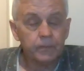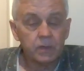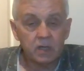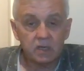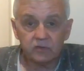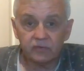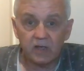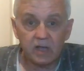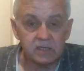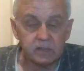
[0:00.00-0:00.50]
As
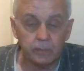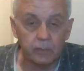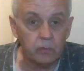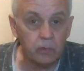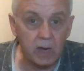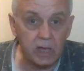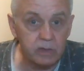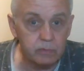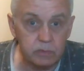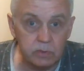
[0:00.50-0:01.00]
far as I'm
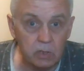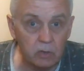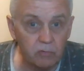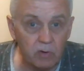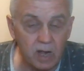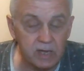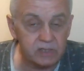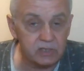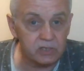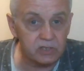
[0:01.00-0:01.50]
aware, there was no
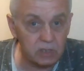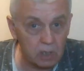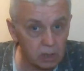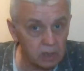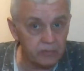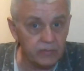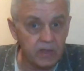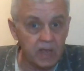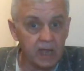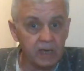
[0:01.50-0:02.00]
riots at all
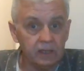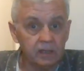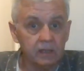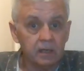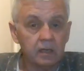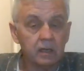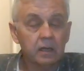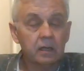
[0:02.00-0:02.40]
in the end.